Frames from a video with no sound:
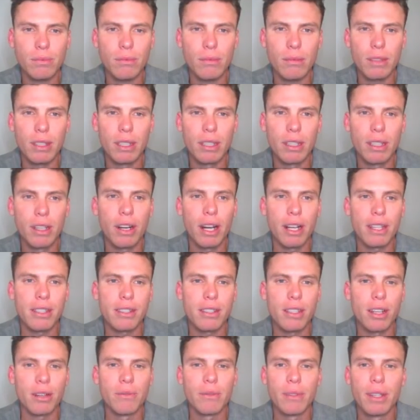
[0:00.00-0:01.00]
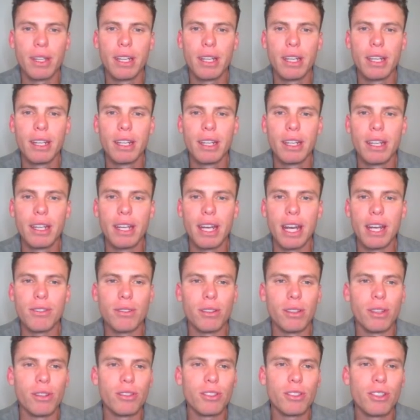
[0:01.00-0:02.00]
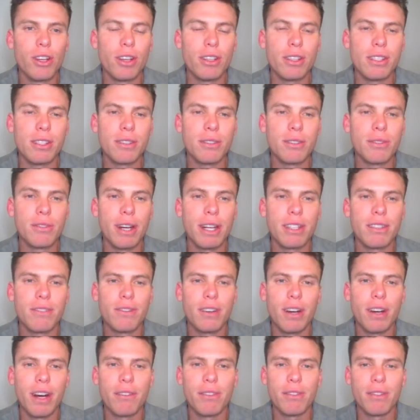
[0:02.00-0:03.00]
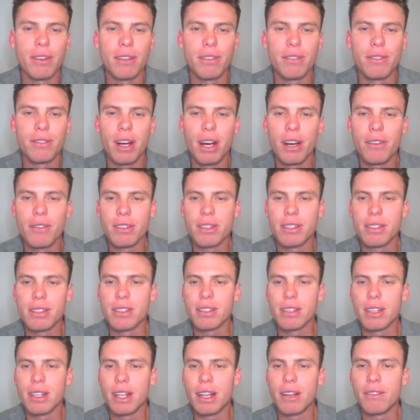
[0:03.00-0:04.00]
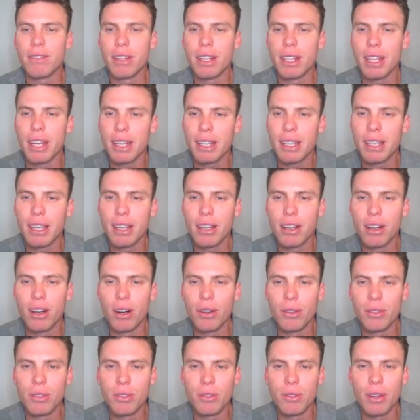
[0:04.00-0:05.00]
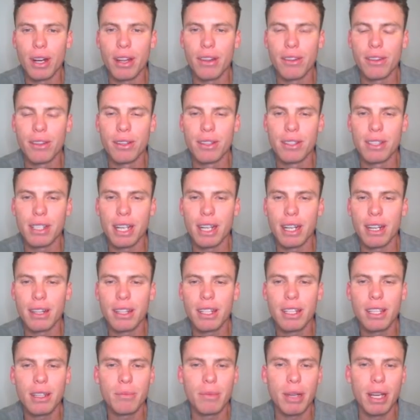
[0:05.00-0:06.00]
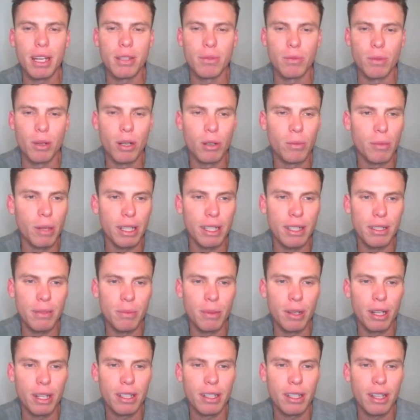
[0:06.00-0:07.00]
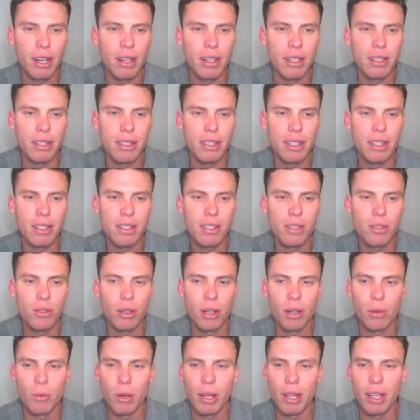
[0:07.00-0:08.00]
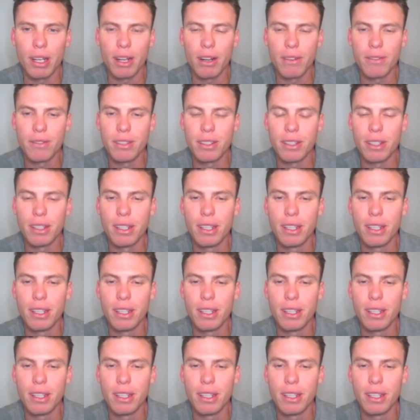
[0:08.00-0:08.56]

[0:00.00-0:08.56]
All right, so Andrew Longjohn's ranked 535, which is lovely there. King of hold till round 13. I think he may as well by this point. You know, he's, he's scoring well enough to